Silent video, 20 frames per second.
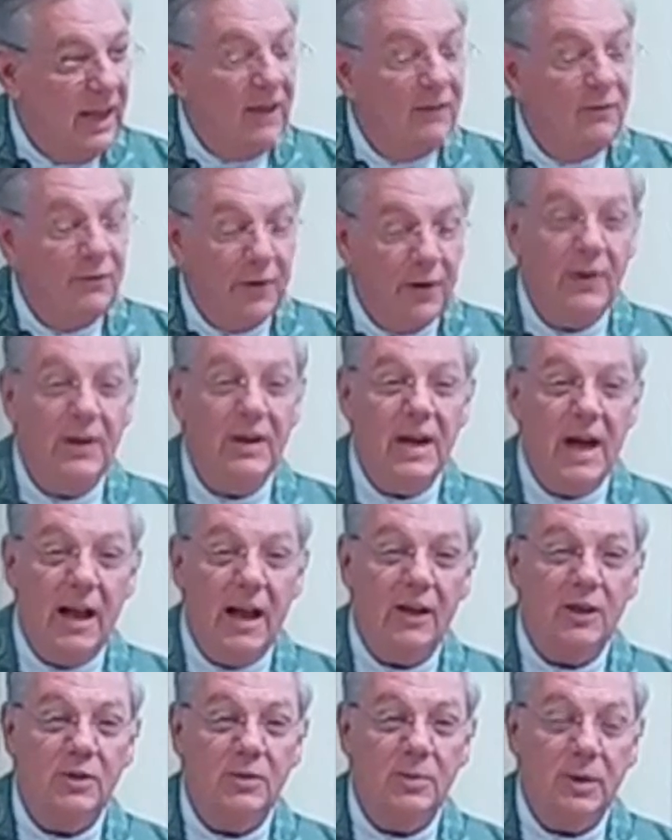and very
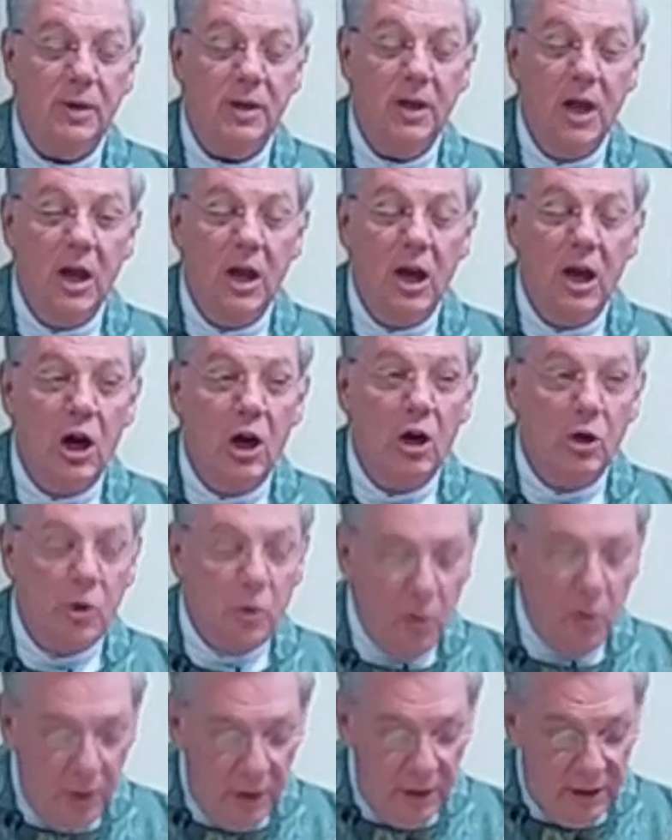knowledgeable
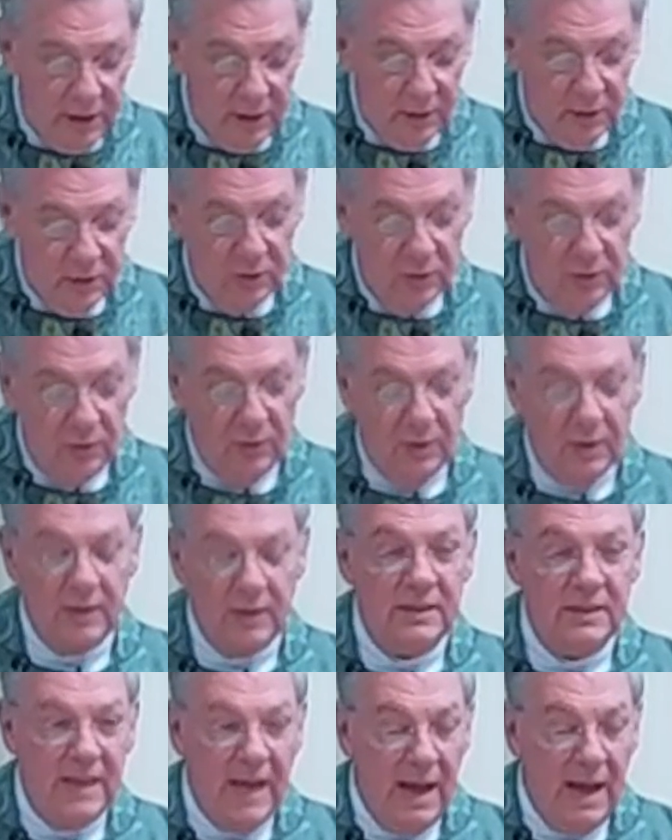according to
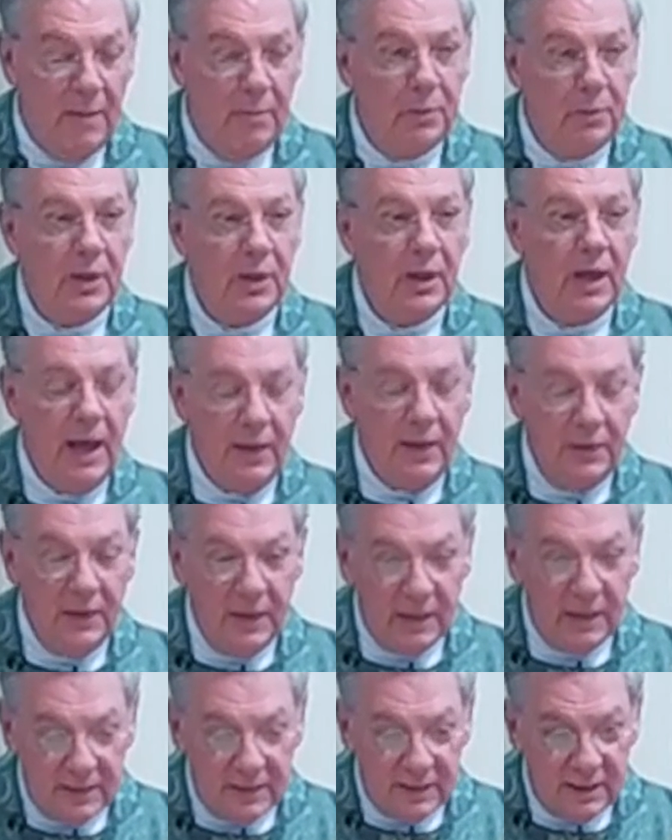the depth
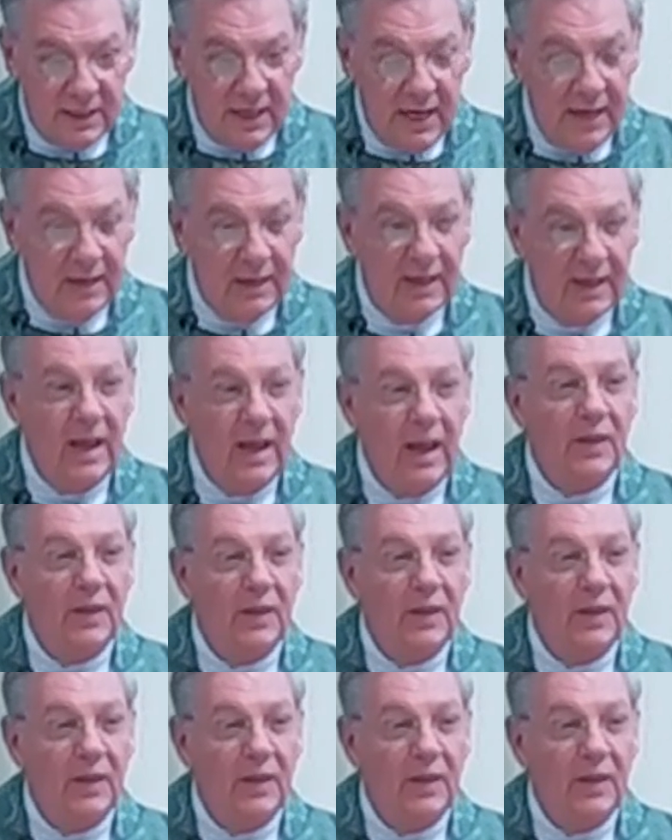and the extent